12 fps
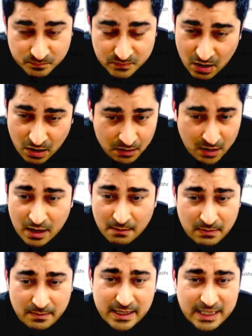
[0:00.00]
or
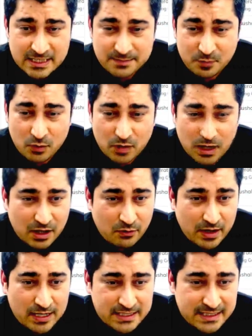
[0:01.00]
maybe explore a
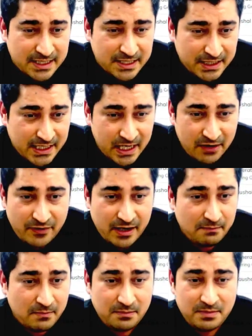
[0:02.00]
queries in a detailed way,
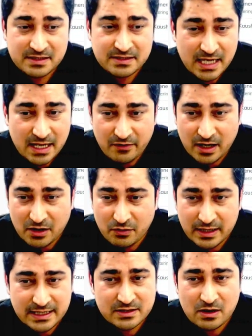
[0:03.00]
maybe save a
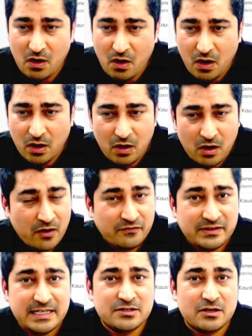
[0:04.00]
queries. All of
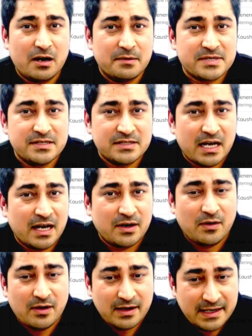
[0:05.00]
these options are
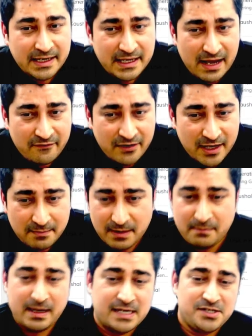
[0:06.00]
already available,
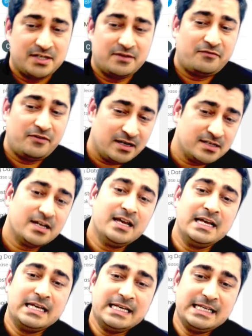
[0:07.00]
my dear friend,
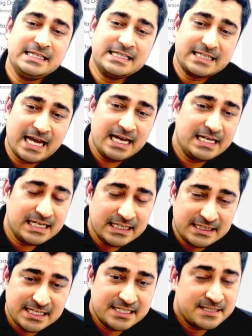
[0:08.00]
inside
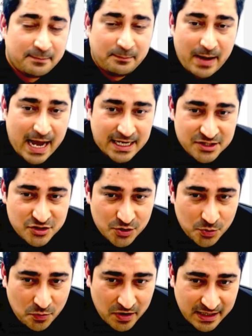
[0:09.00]
this batch
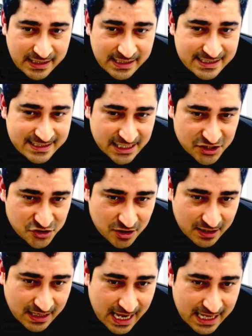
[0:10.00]
query
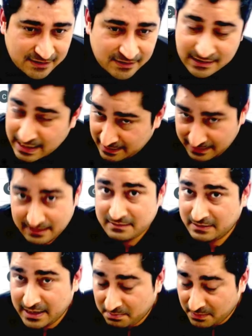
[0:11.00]
section. And like,
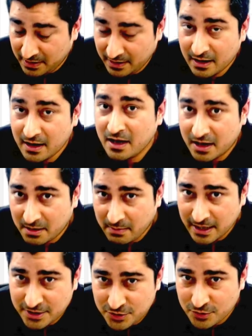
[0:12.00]
let me
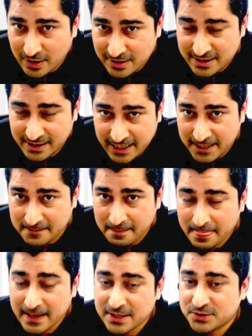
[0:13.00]
remind you once again,
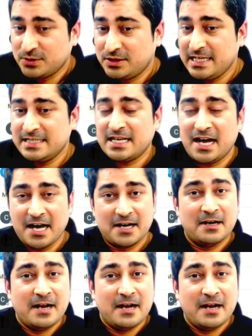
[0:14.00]
so these are